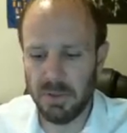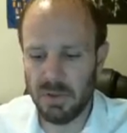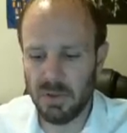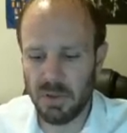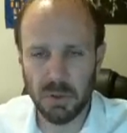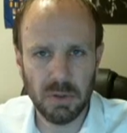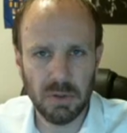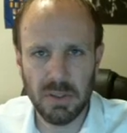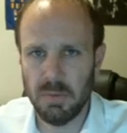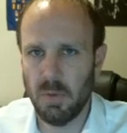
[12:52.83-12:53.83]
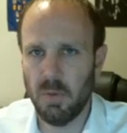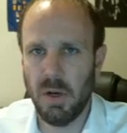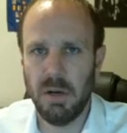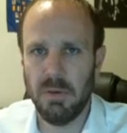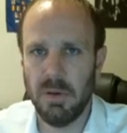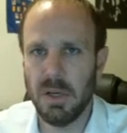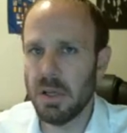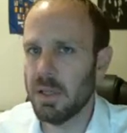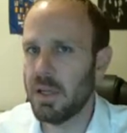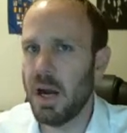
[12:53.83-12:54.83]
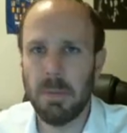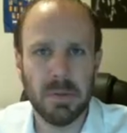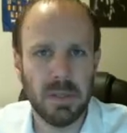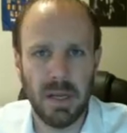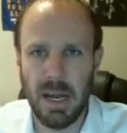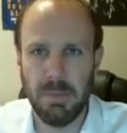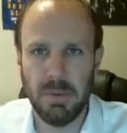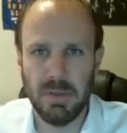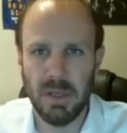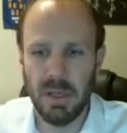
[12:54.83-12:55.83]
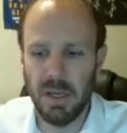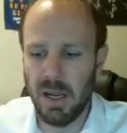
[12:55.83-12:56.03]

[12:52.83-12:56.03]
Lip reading: it's socialism or whatever, the opposite happens.